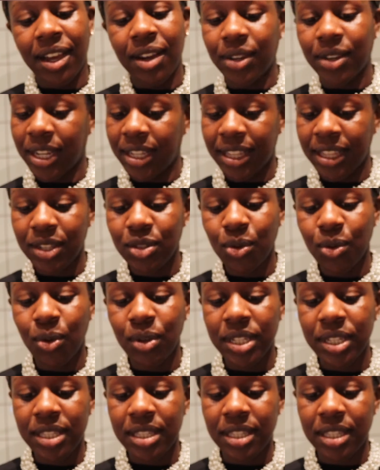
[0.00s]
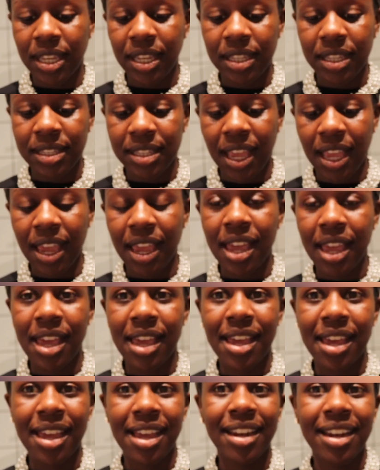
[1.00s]
Okay, that's all it says,
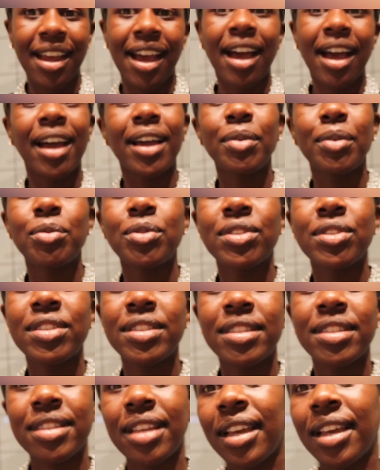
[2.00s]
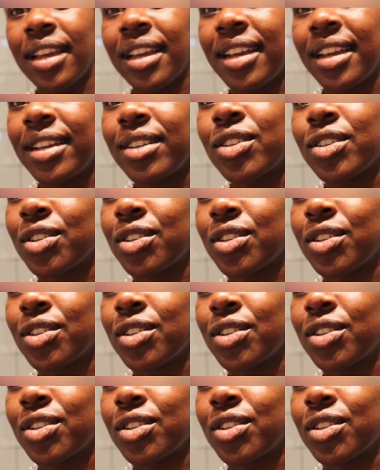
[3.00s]
and I would say,